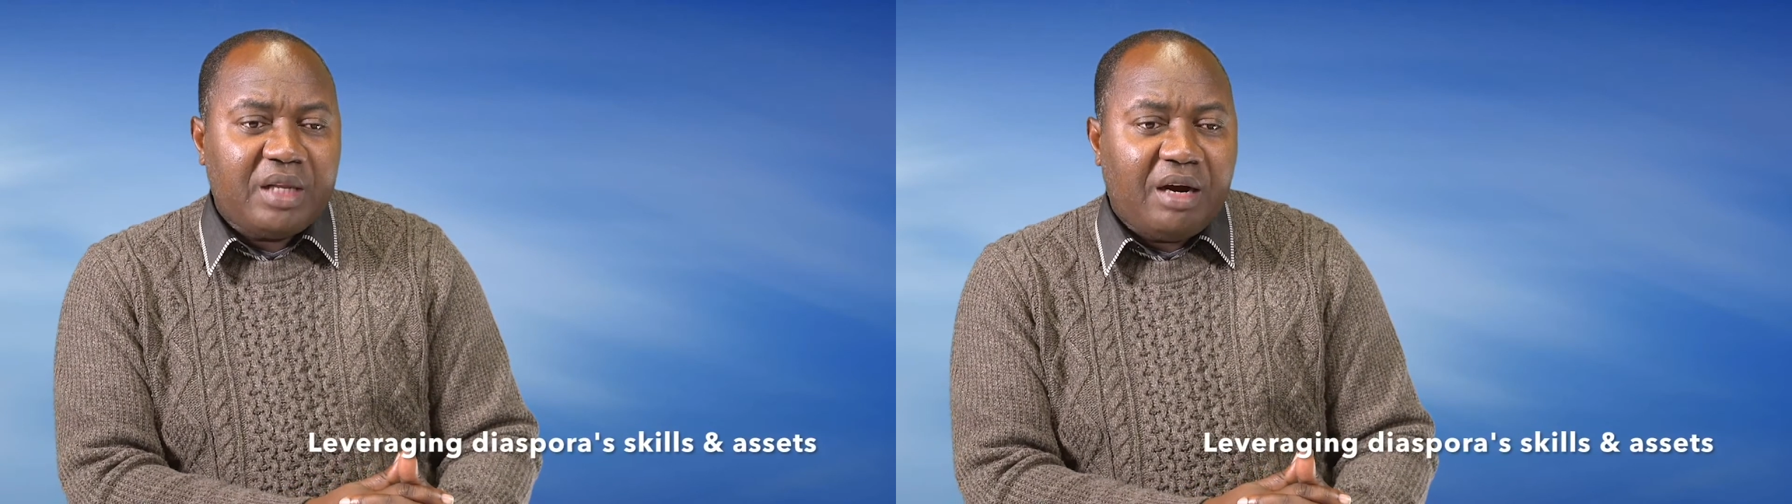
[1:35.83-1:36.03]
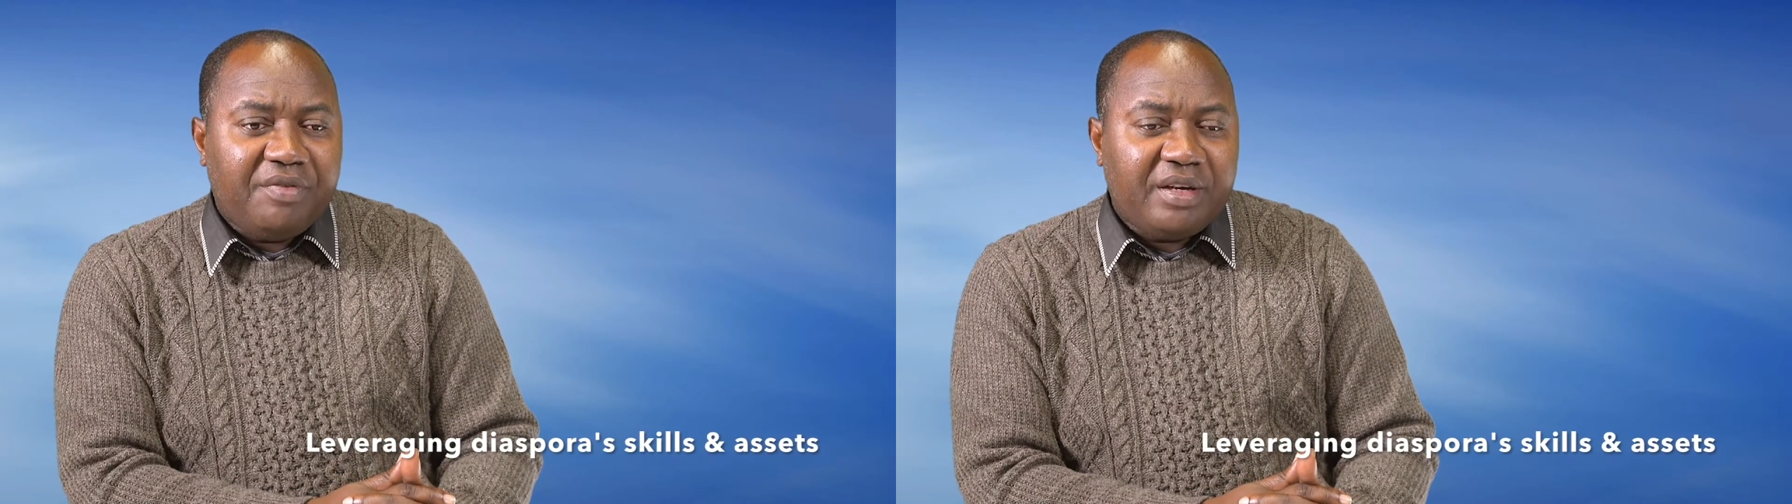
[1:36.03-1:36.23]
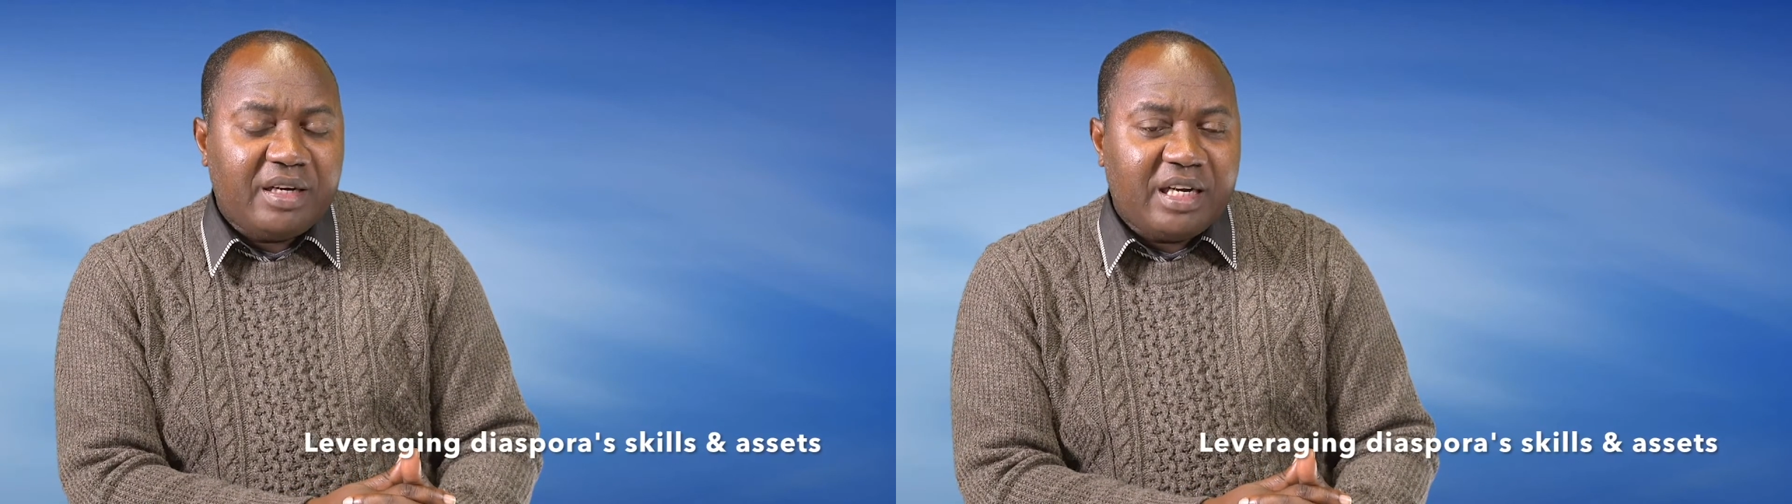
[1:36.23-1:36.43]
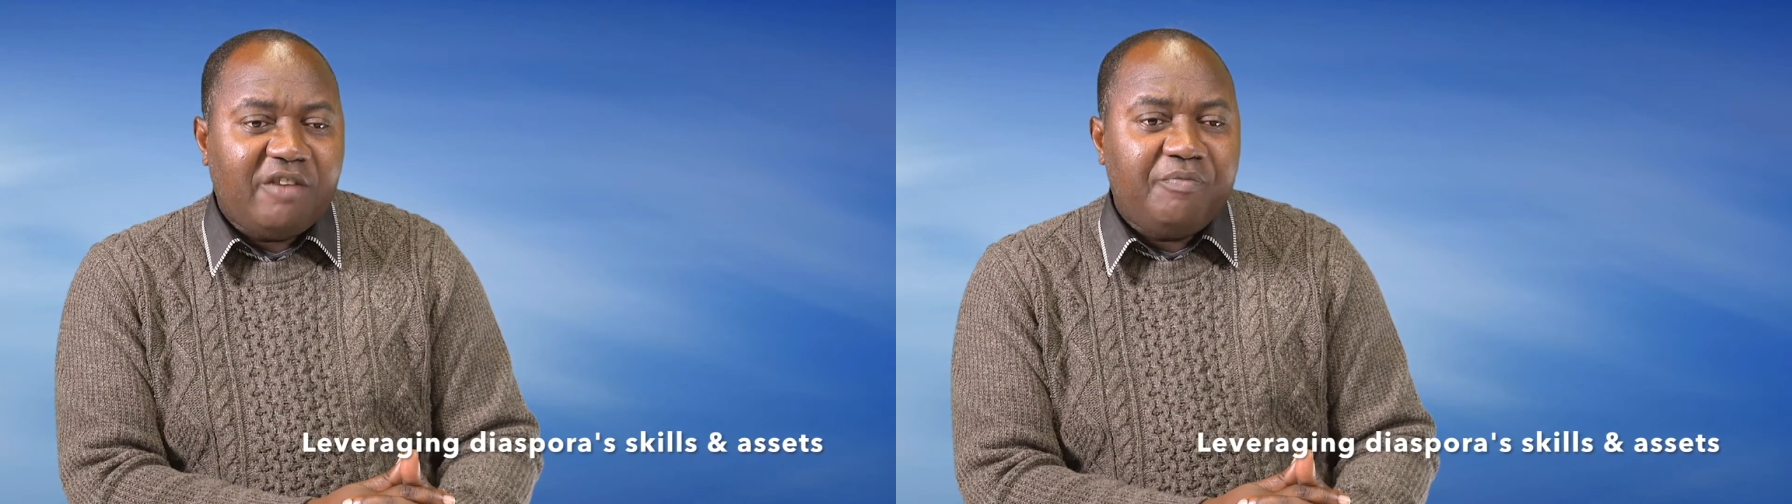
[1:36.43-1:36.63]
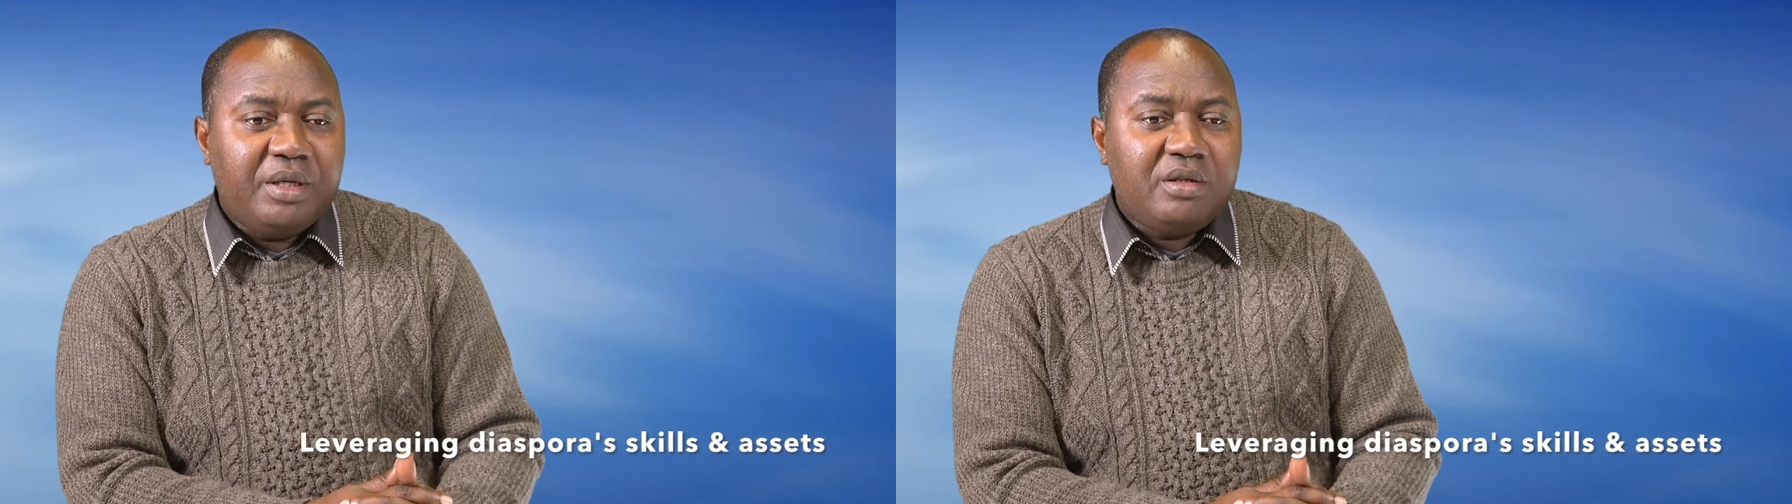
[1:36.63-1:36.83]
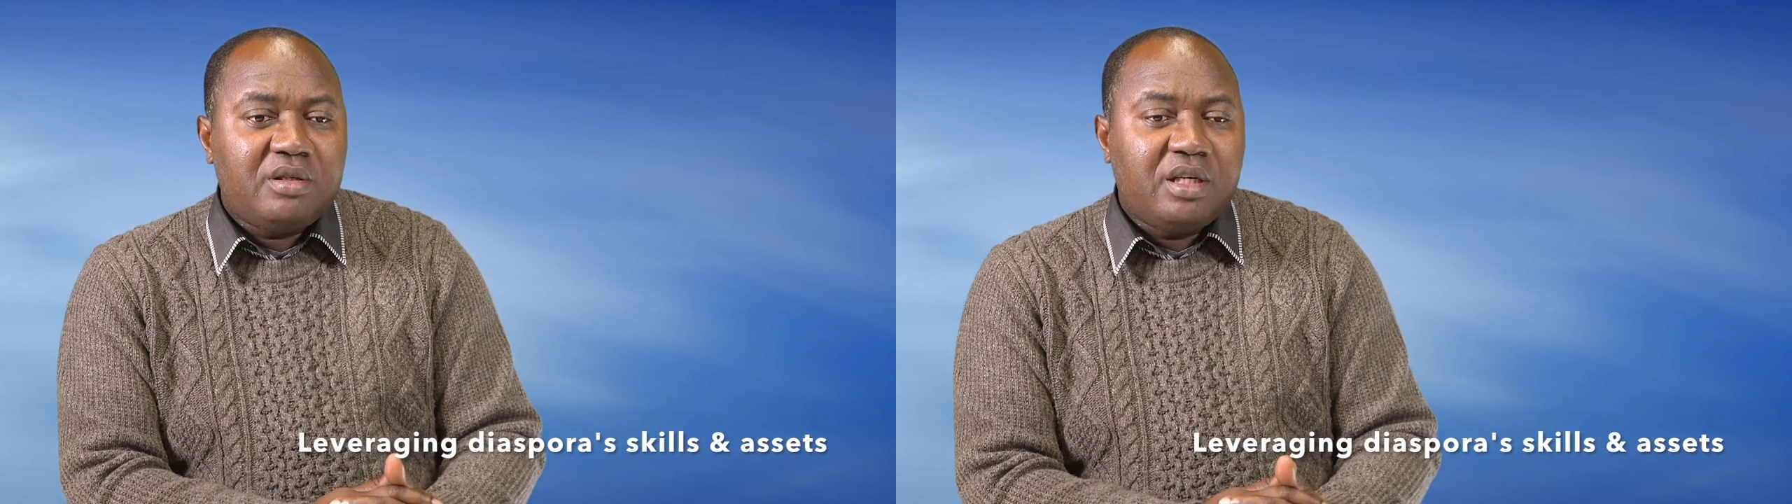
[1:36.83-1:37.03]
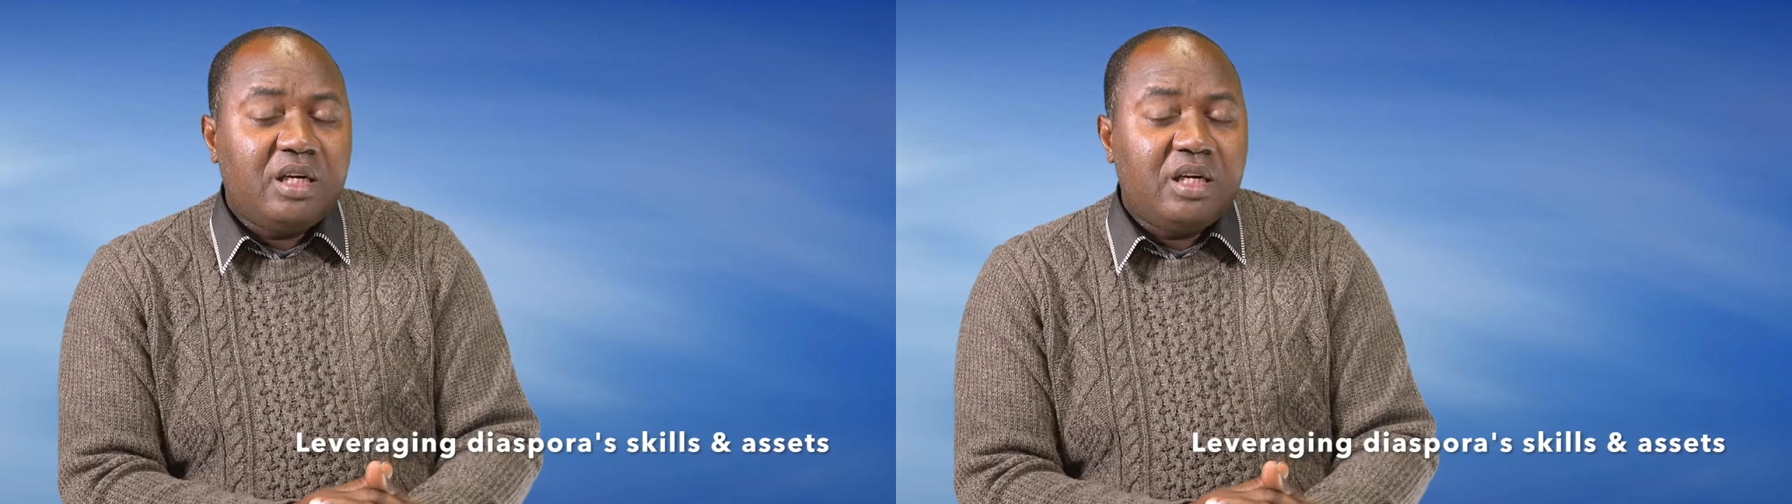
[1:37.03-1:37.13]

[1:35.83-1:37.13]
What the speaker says: African governments